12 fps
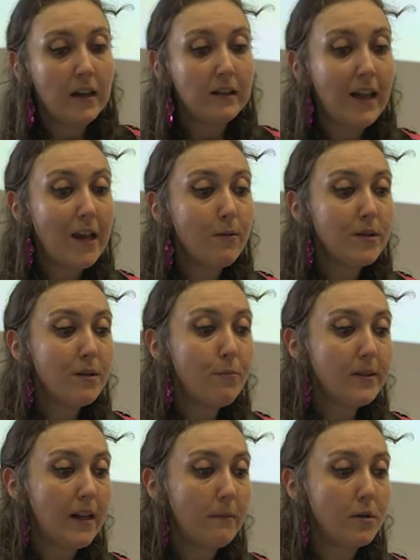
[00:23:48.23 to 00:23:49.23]
language and
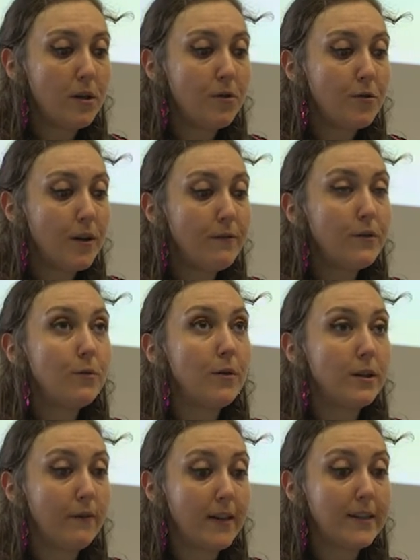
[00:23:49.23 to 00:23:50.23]
perception drift
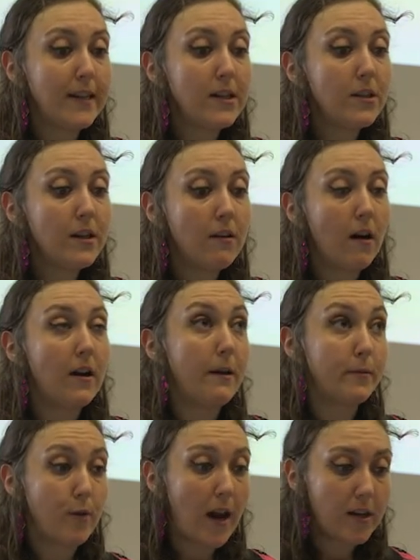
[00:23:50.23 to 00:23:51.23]
towards fixation on
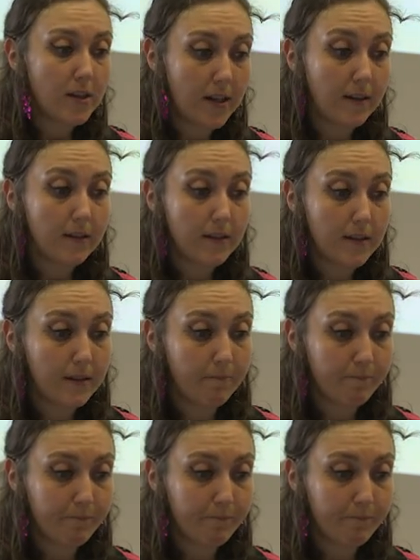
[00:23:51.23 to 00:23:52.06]
abstractions.